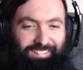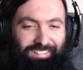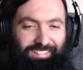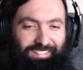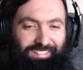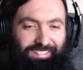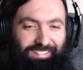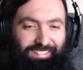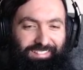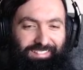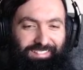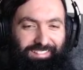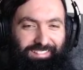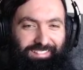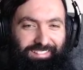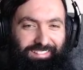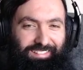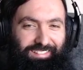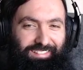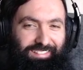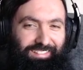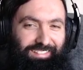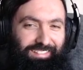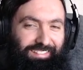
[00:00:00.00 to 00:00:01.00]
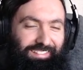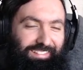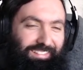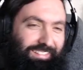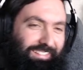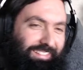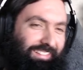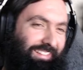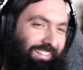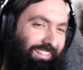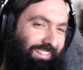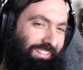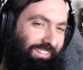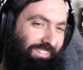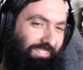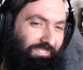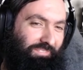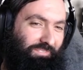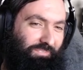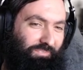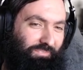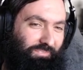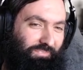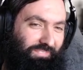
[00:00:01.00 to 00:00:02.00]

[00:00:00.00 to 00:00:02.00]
ah, damn.